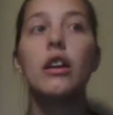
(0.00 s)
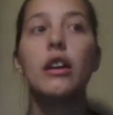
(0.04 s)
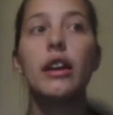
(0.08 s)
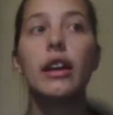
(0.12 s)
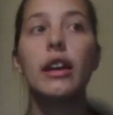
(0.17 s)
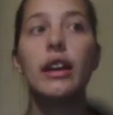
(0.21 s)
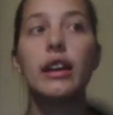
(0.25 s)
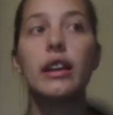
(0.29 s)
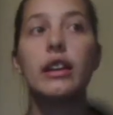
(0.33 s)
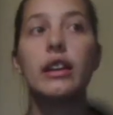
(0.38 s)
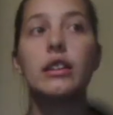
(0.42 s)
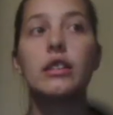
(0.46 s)

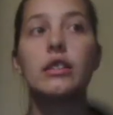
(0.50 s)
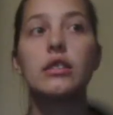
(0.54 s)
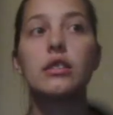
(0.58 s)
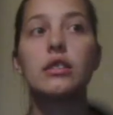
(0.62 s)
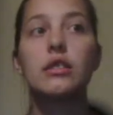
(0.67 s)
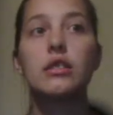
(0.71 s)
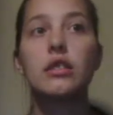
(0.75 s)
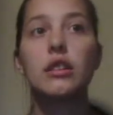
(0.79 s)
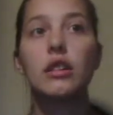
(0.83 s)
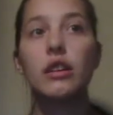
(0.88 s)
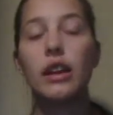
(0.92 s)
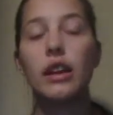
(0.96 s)

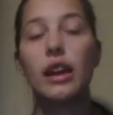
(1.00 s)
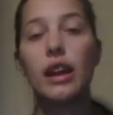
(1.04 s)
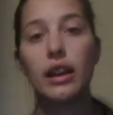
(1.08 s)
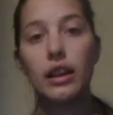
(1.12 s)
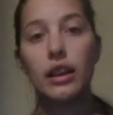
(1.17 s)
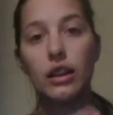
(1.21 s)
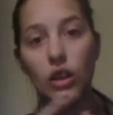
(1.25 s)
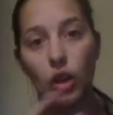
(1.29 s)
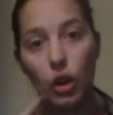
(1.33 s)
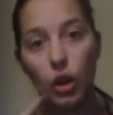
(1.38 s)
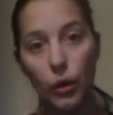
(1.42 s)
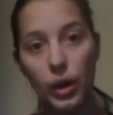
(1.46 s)
is
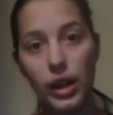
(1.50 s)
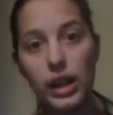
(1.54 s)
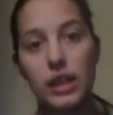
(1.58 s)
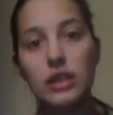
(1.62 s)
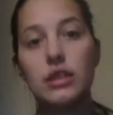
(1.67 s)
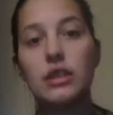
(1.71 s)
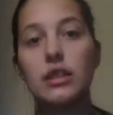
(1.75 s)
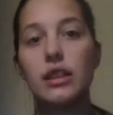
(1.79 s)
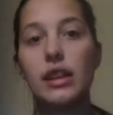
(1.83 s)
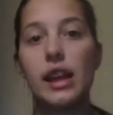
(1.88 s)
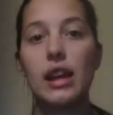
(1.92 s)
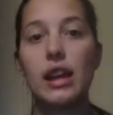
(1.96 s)
going into
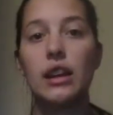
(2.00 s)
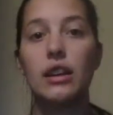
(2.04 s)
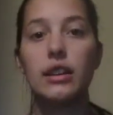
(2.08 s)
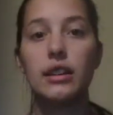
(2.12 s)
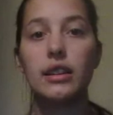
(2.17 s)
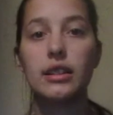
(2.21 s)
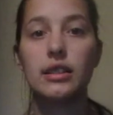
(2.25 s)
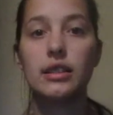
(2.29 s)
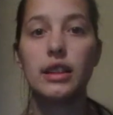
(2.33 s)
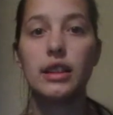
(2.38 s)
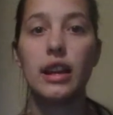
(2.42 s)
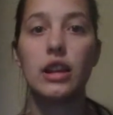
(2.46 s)
the editing
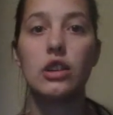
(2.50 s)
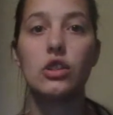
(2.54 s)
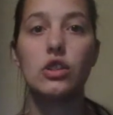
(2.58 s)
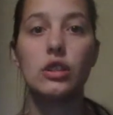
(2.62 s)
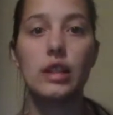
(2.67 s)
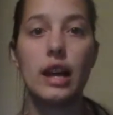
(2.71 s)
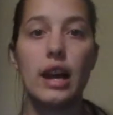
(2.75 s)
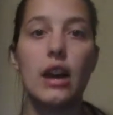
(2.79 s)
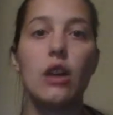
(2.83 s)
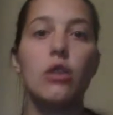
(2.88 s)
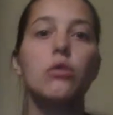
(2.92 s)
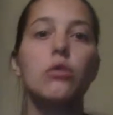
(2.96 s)
stage
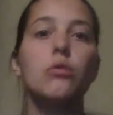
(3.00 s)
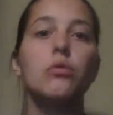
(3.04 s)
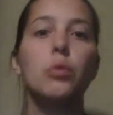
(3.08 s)
now.